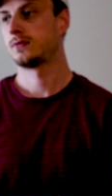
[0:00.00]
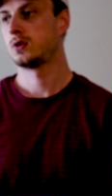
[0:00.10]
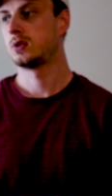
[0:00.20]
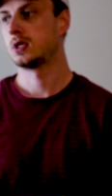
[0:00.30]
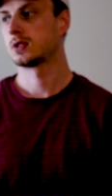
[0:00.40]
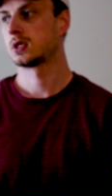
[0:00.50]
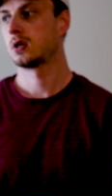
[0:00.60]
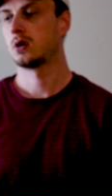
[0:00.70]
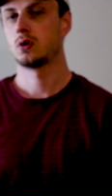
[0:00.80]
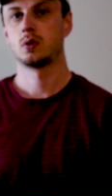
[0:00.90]
few years
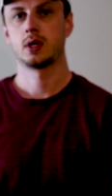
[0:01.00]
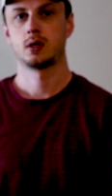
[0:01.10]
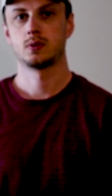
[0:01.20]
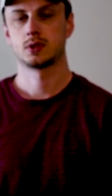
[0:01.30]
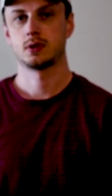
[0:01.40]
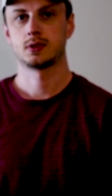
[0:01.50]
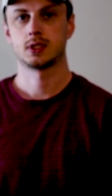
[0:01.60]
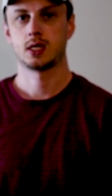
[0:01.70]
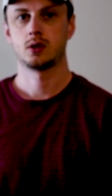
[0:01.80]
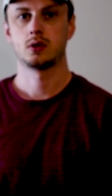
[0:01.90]
ago and it was on
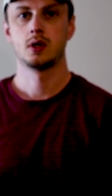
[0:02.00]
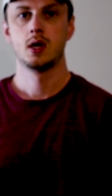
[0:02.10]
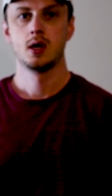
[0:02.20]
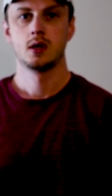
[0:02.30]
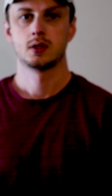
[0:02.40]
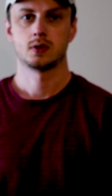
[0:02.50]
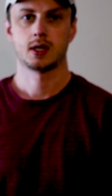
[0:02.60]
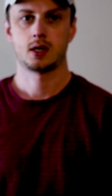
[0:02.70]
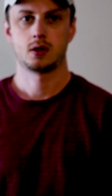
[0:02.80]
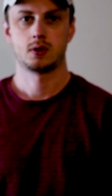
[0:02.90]
sale, so I
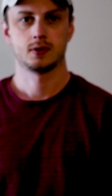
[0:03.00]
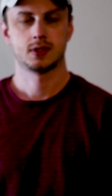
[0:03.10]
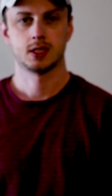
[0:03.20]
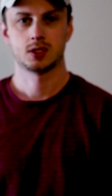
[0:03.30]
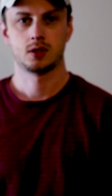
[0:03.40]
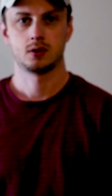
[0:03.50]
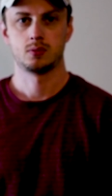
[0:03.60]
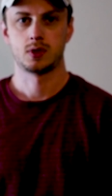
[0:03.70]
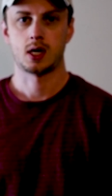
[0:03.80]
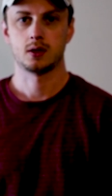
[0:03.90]
got it around
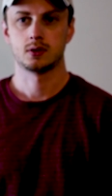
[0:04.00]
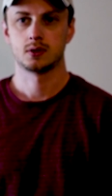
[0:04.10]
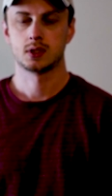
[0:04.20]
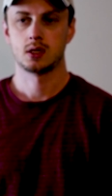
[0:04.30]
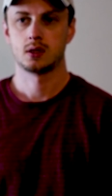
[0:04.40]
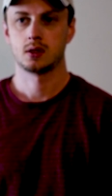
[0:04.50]
$600.